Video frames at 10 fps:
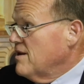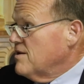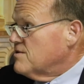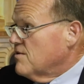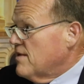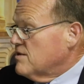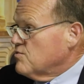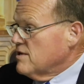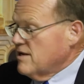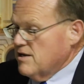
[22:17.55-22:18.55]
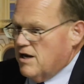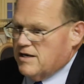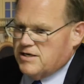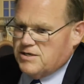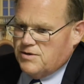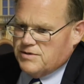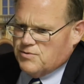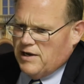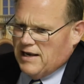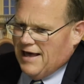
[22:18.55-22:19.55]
So that's really a non-issue as well.